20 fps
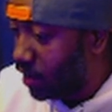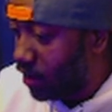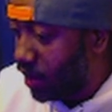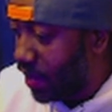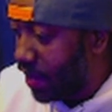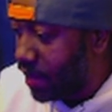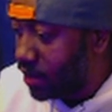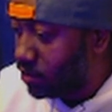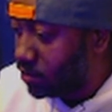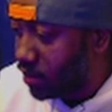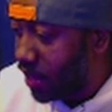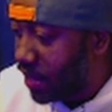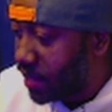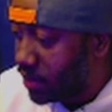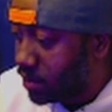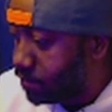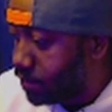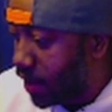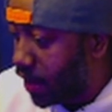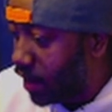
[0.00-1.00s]
in
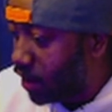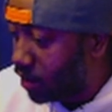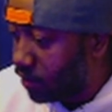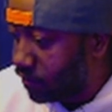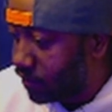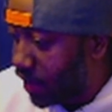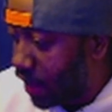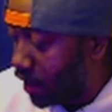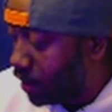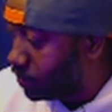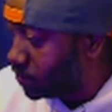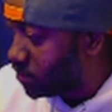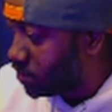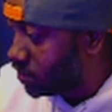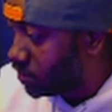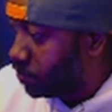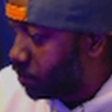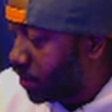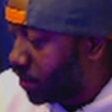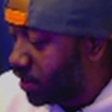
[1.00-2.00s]
competitive
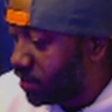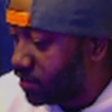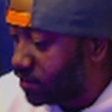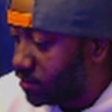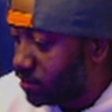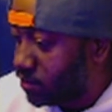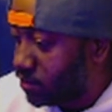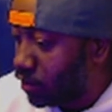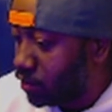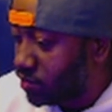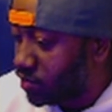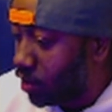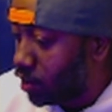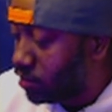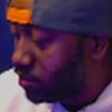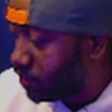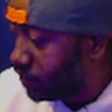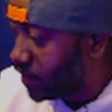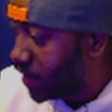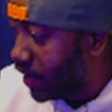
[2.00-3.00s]
games, because there are
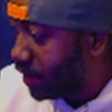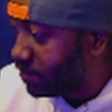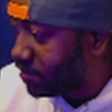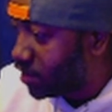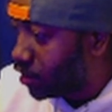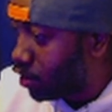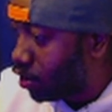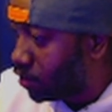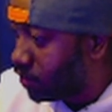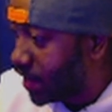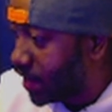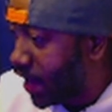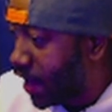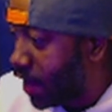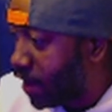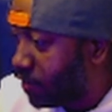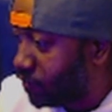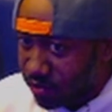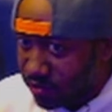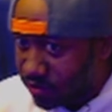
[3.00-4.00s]
tons of games that already
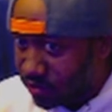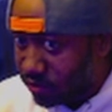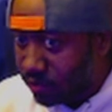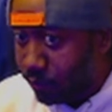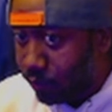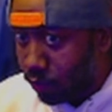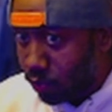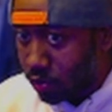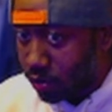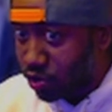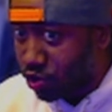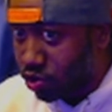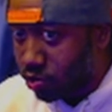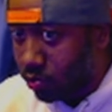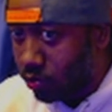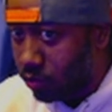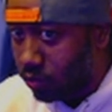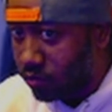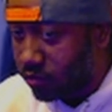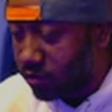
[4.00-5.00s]
have simple
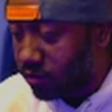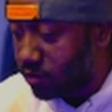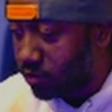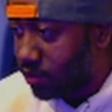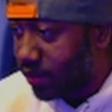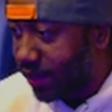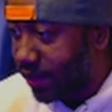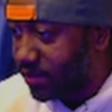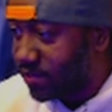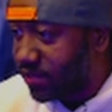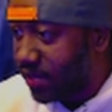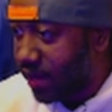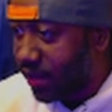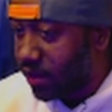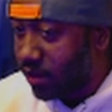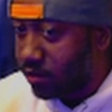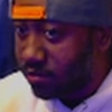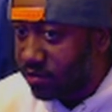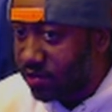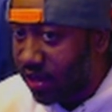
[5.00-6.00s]
controls, like
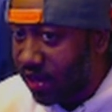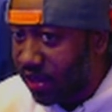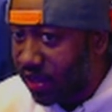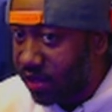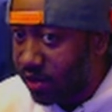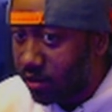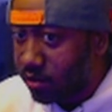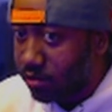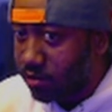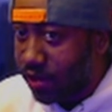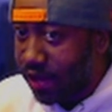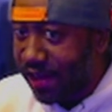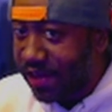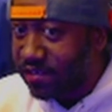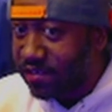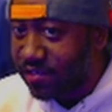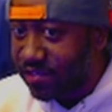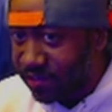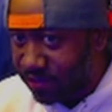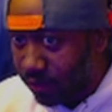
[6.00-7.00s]
Tekken. Tekken
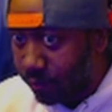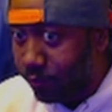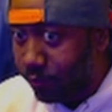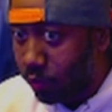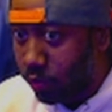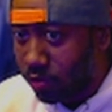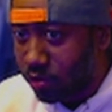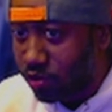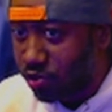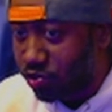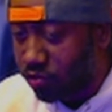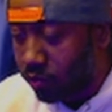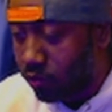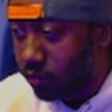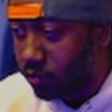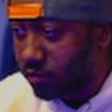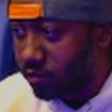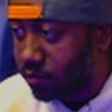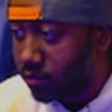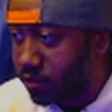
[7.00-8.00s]
has simple
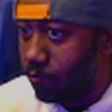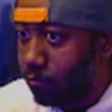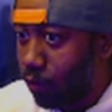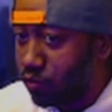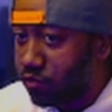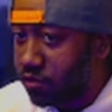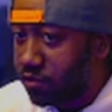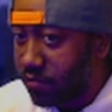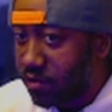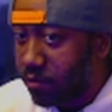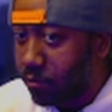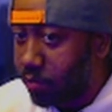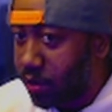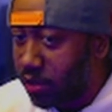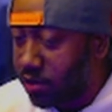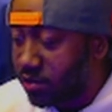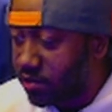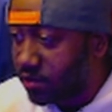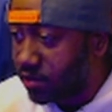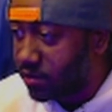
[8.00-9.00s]
controls. Most of the
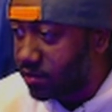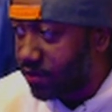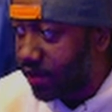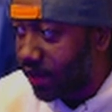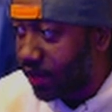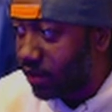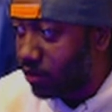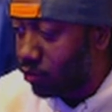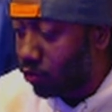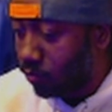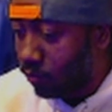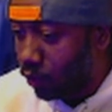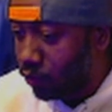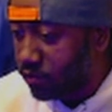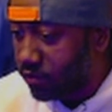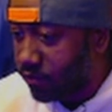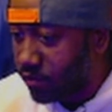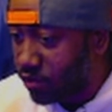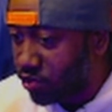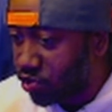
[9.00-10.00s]
buttons in Tekken, or
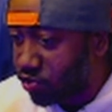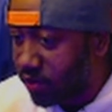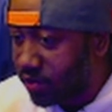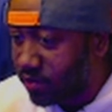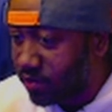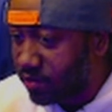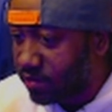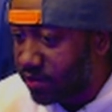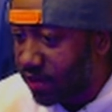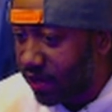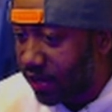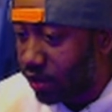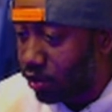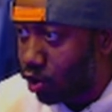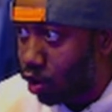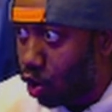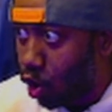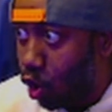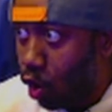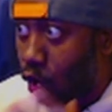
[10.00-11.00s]
most of the strings in Tekken,
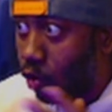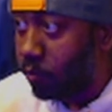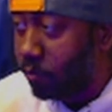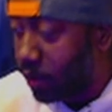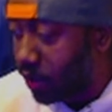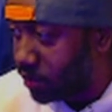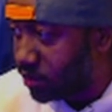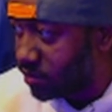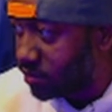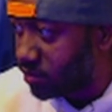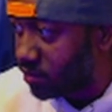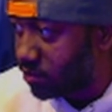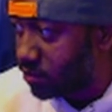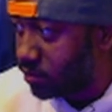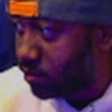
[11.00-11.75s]
are all buttons.